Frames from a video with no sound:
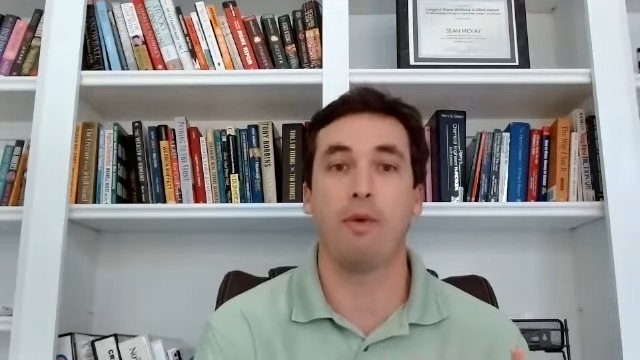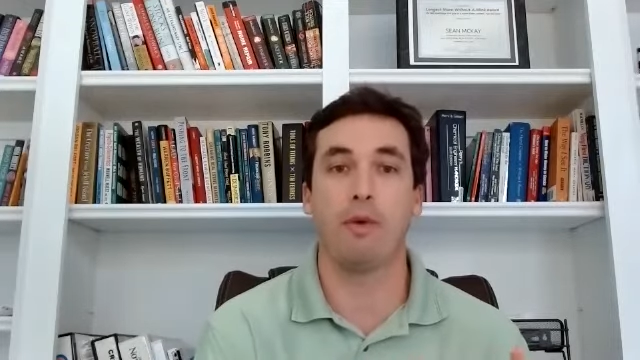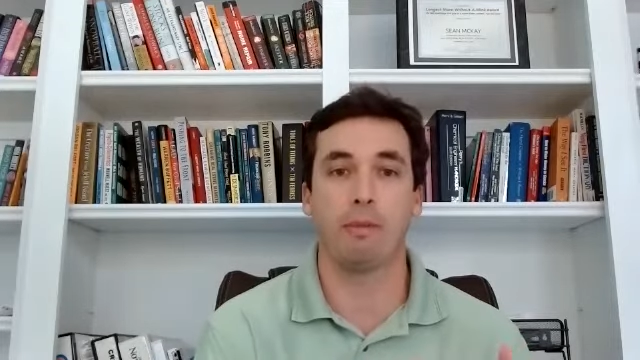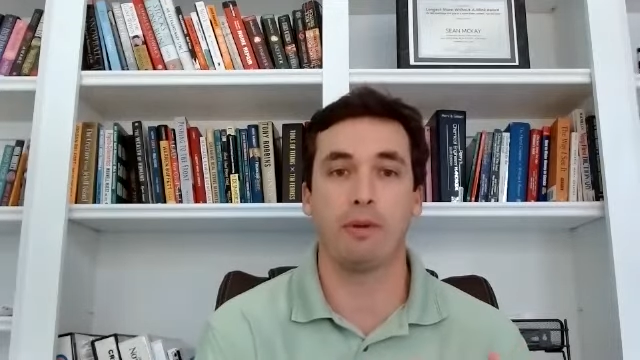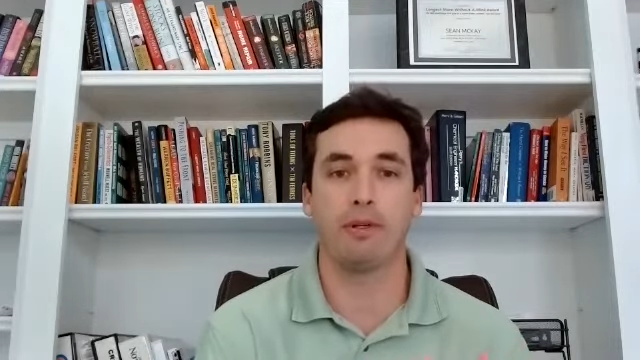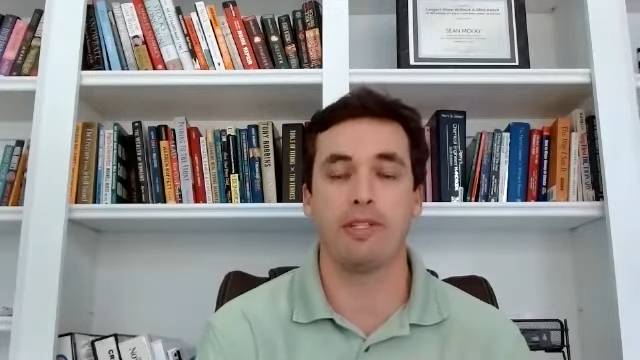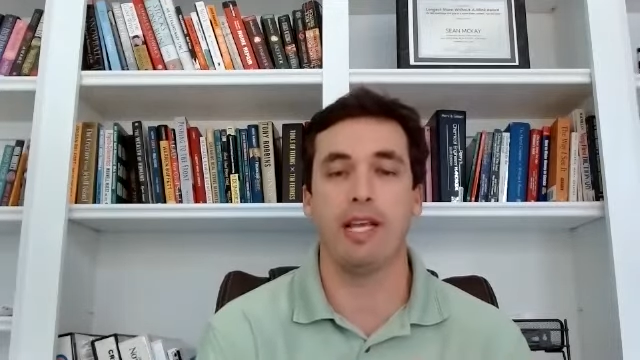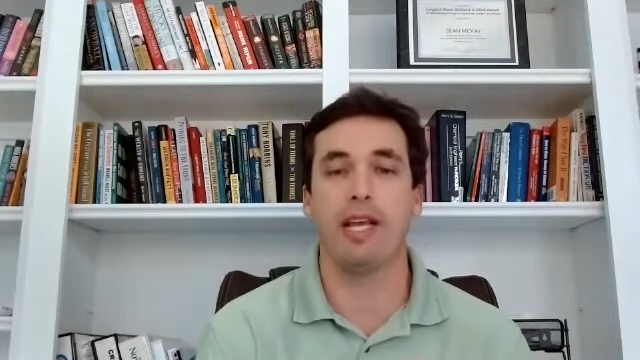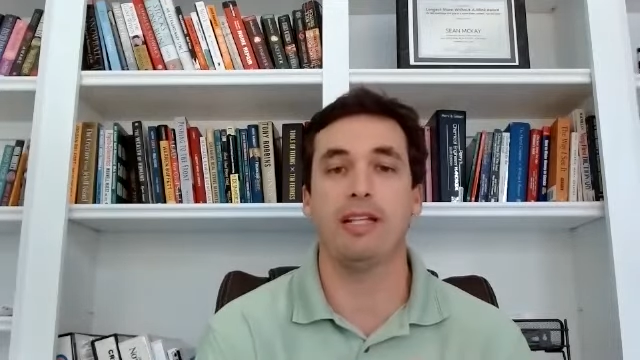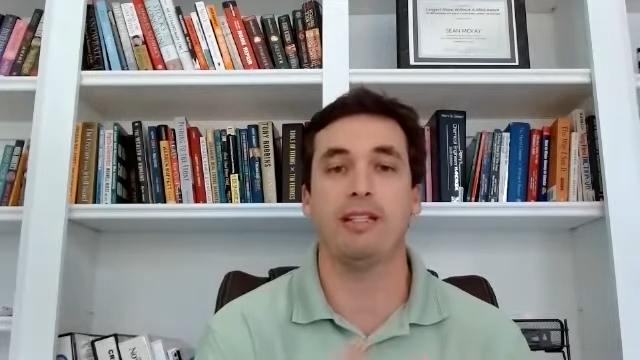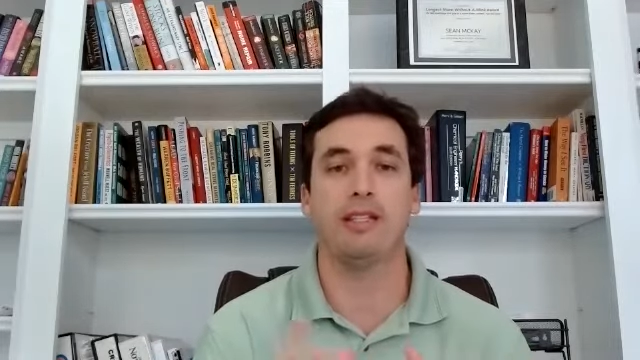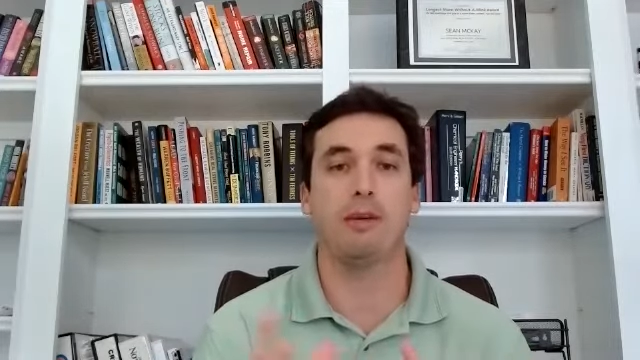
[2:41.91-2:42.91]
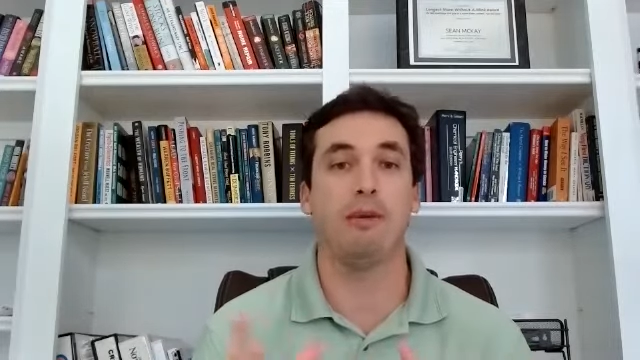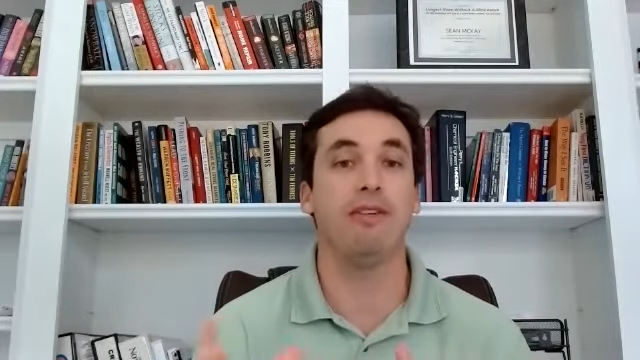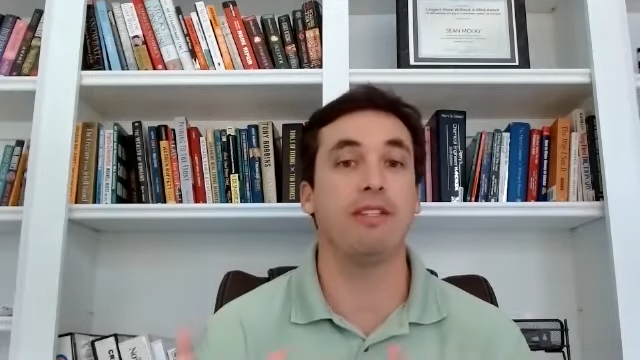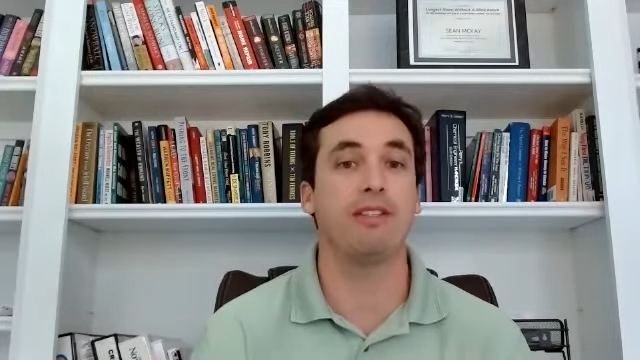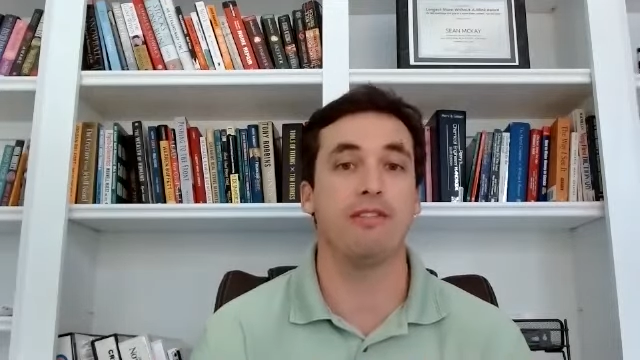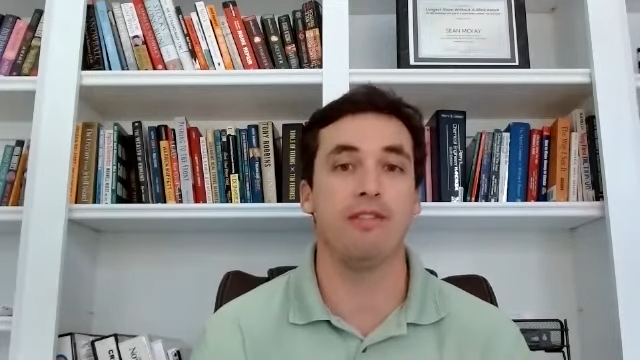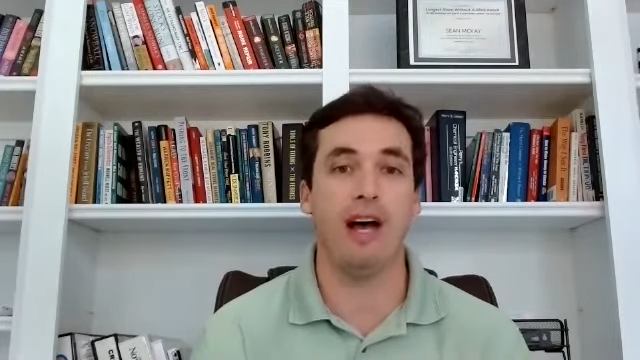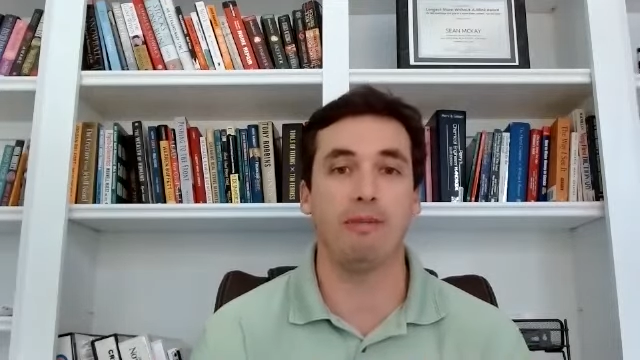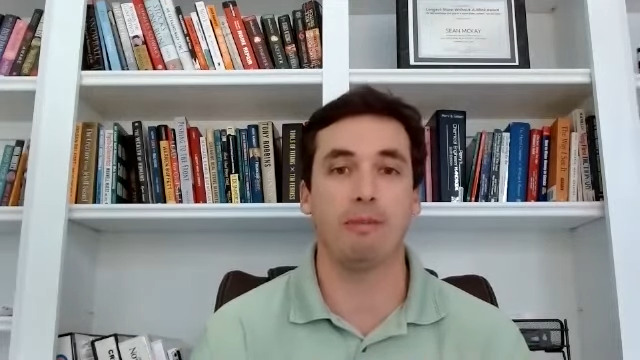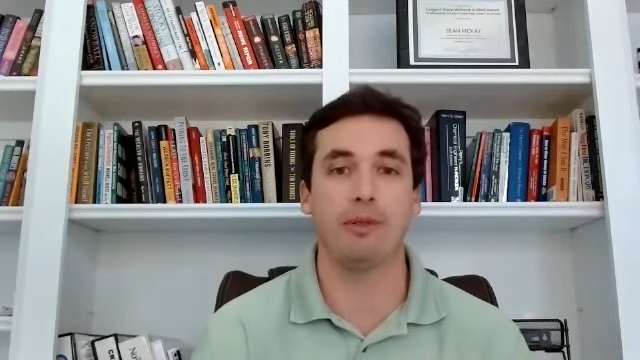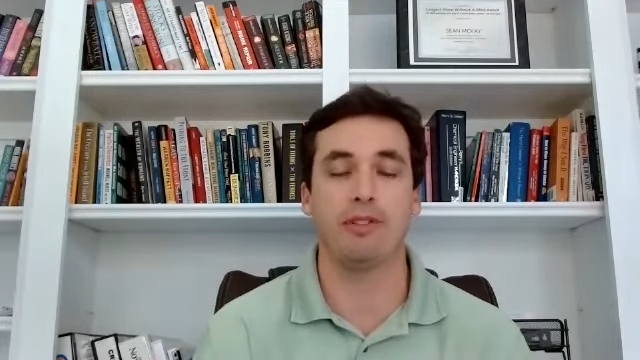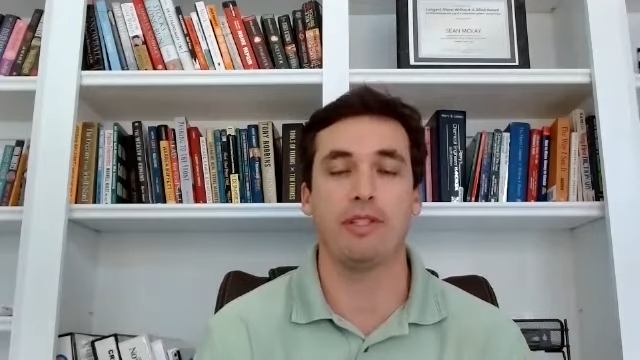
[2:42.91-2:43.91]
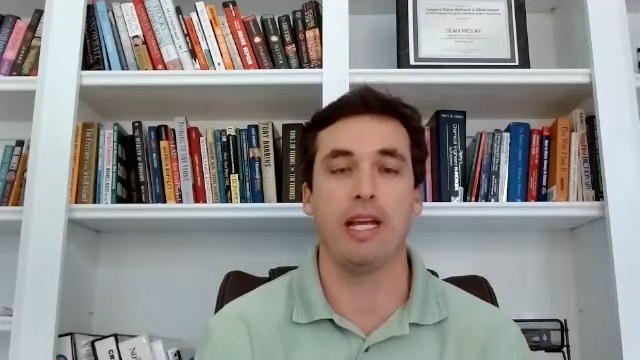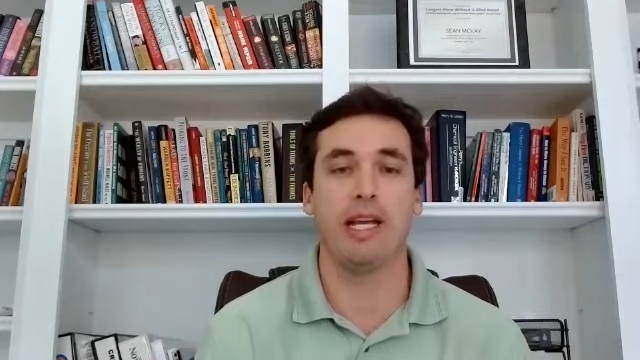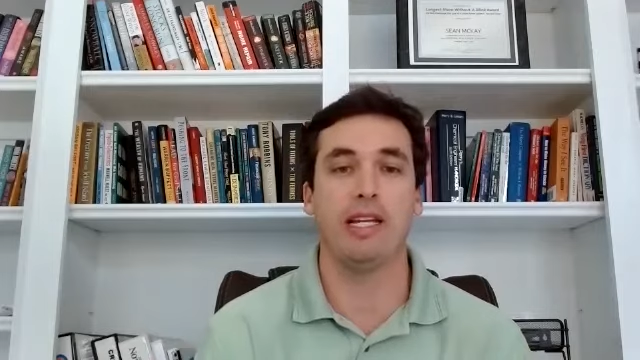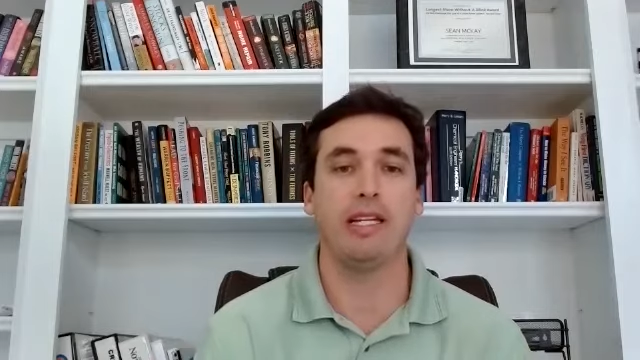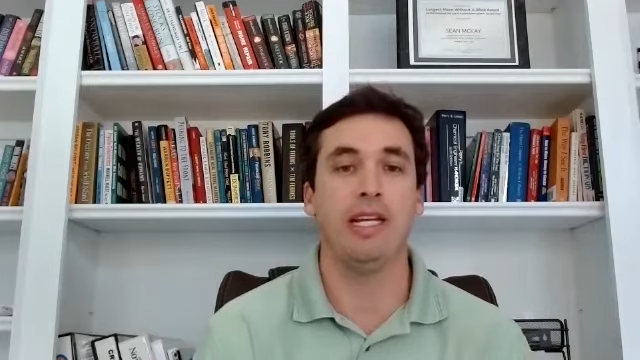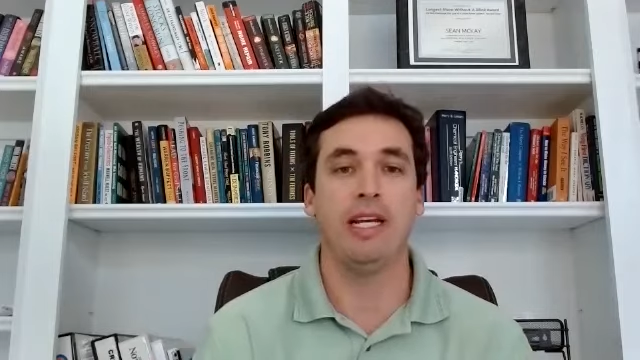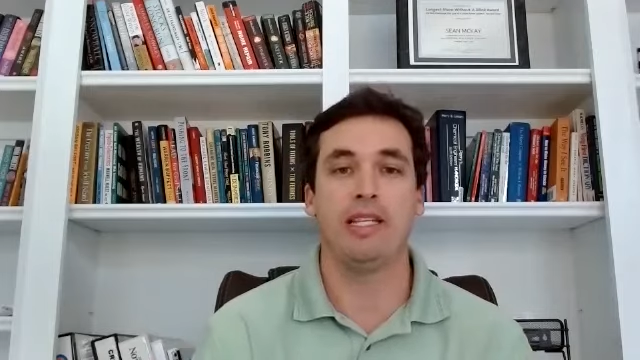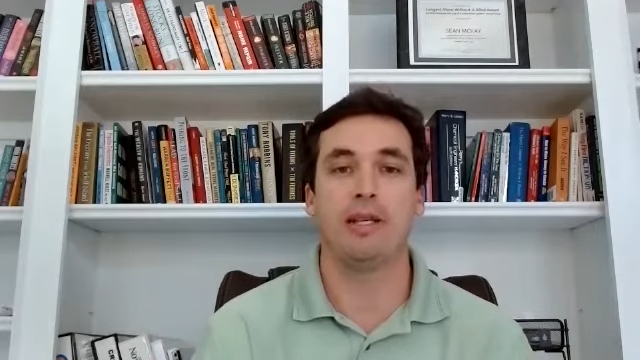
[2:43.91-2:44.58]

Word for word: 4%, some of it's 5%,